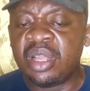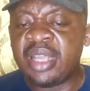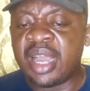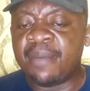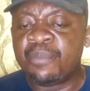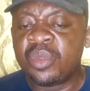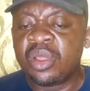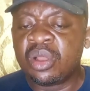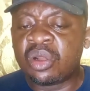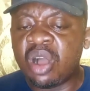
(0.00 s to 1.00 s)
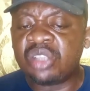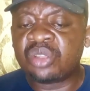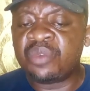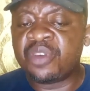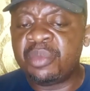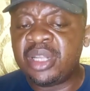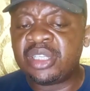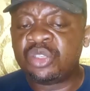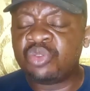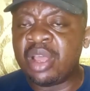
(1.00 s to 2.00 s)
Yeah, cost of
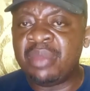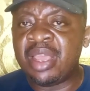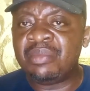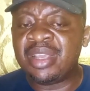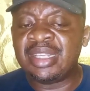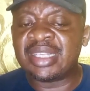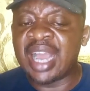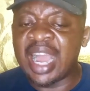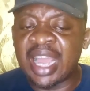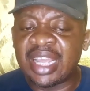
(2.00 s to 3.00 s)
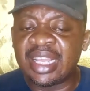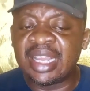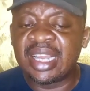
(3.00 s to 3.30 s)
formulating 2mm is high.